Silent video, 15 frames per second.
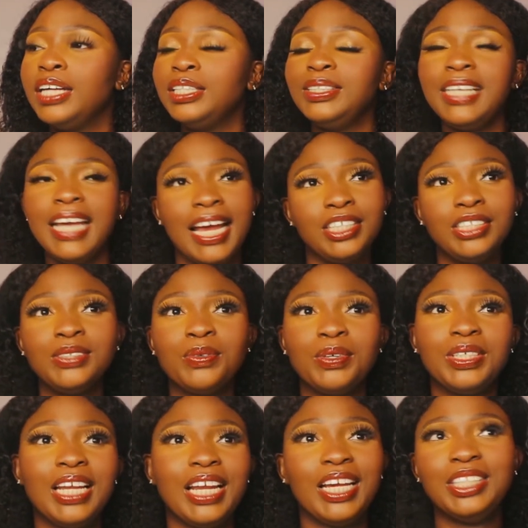So yeah, I just
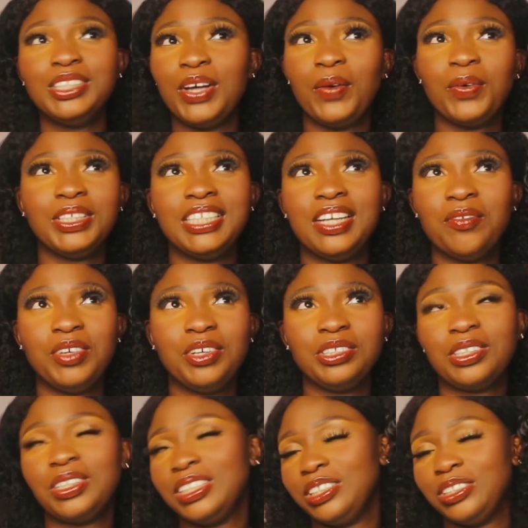will enjoy watching her
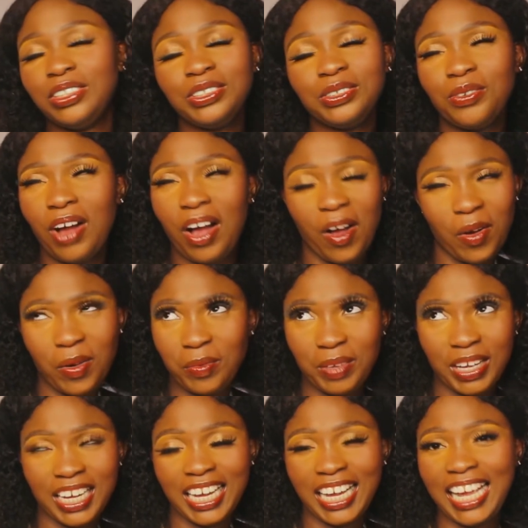videos because she's just so
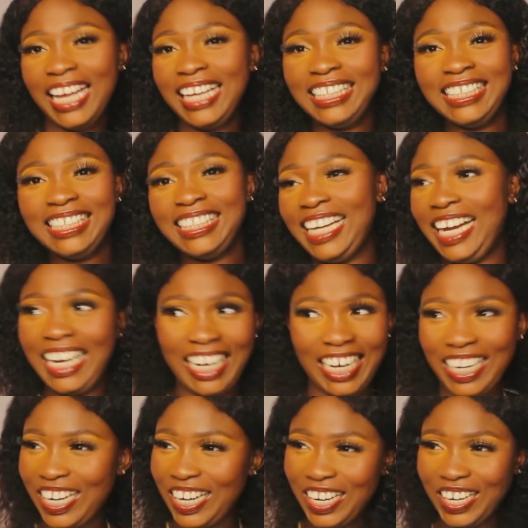calming and she's a
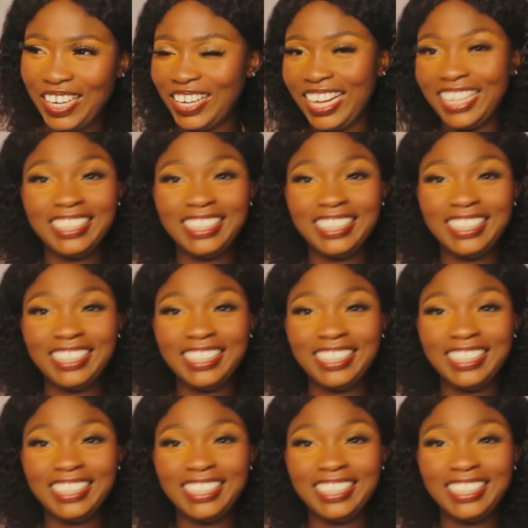girl.